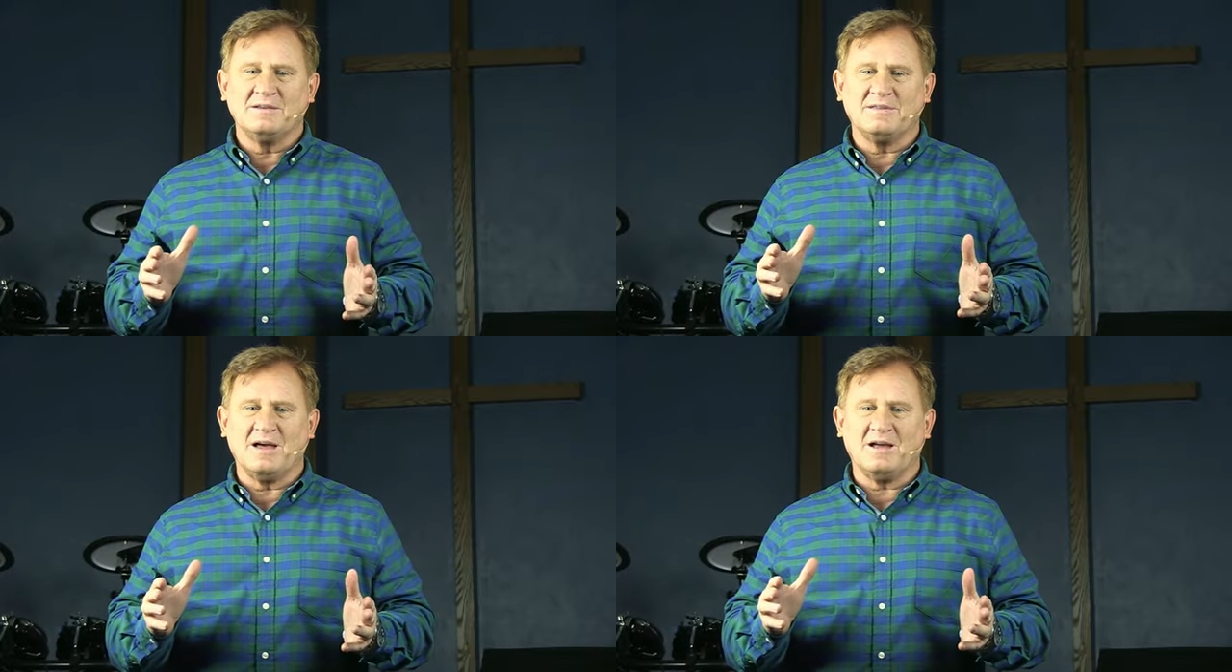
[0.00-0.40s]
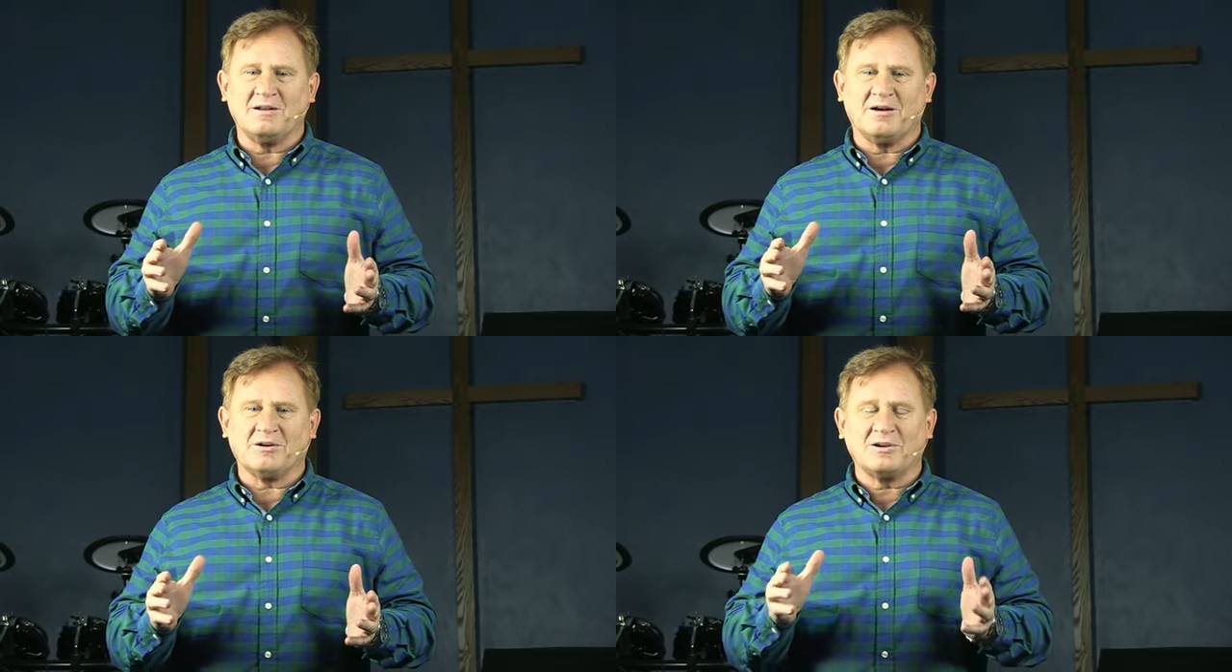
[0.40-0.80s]
that
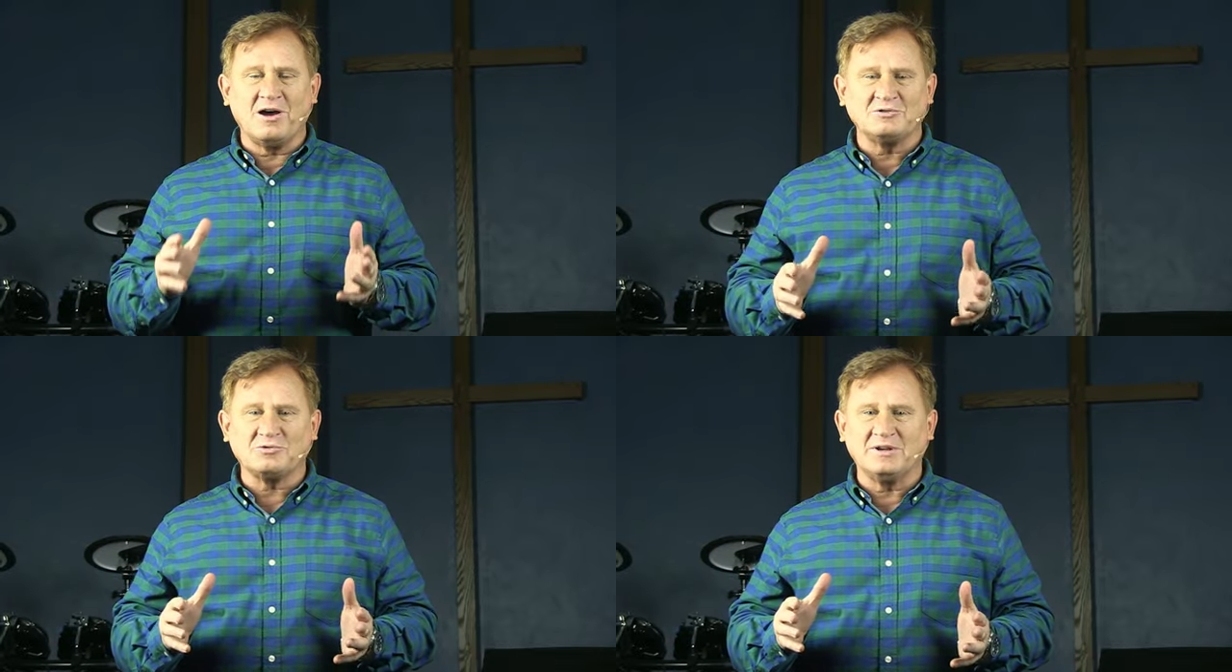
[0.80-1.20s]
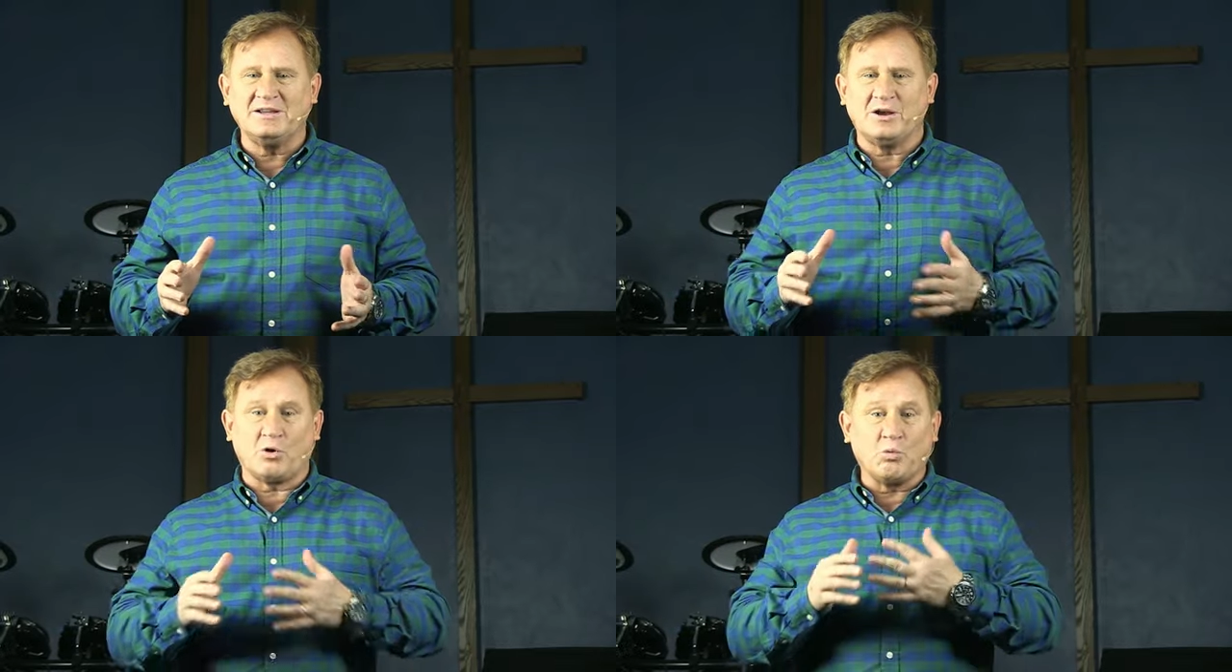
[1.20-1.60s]
our
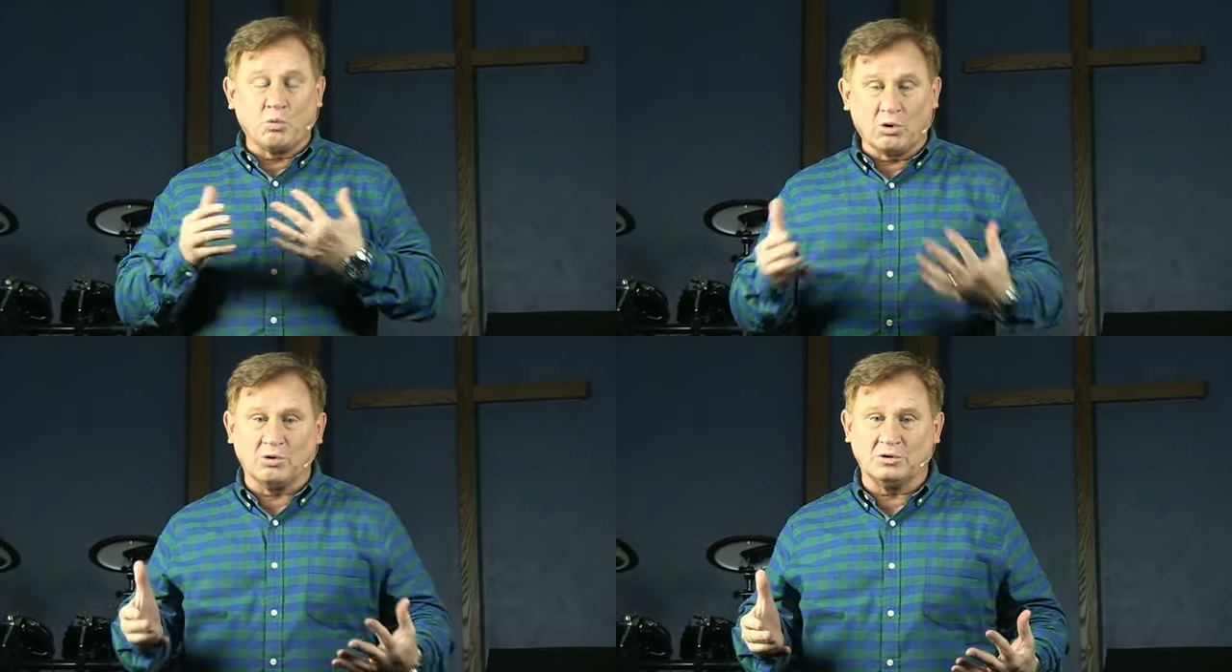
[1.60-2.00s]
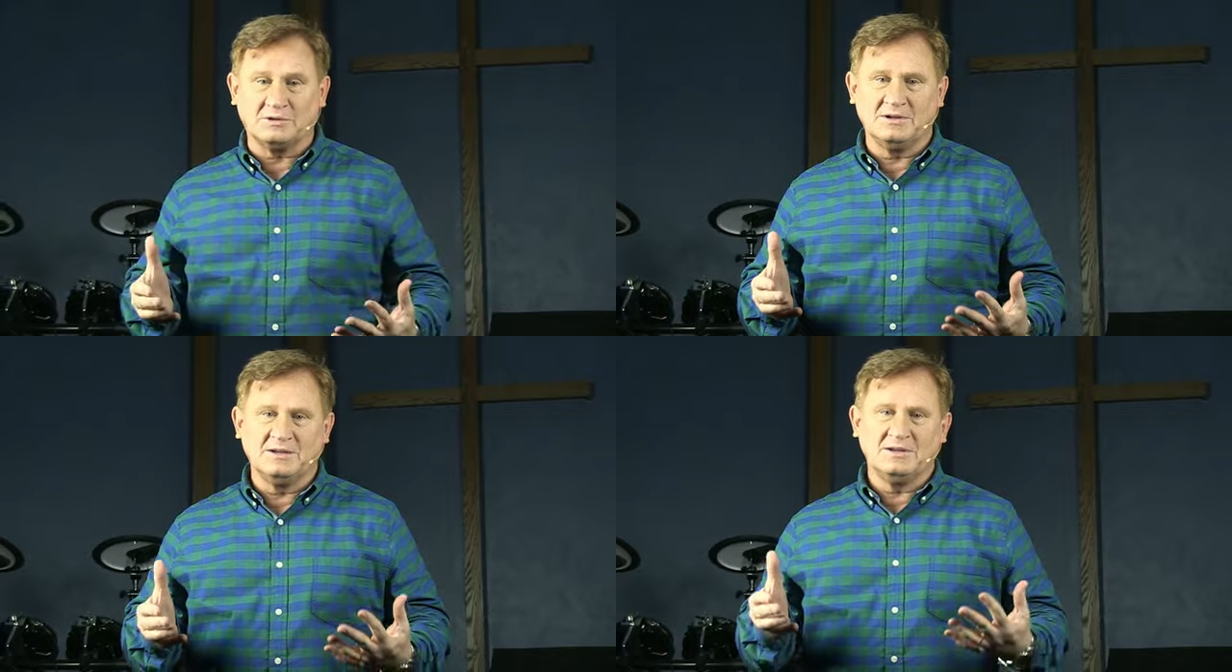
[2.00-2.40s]
country and our world